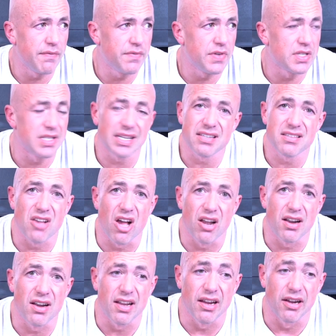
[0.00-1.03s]
feels like a
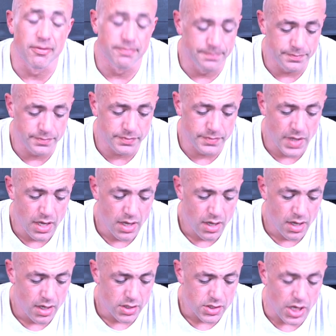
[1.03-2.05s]
sauna in here.
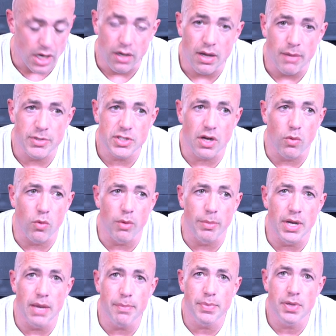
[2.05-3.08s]
So I'm gonna start
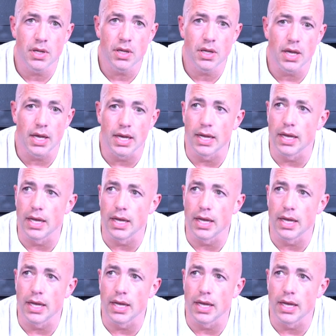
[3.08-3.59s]
warming up.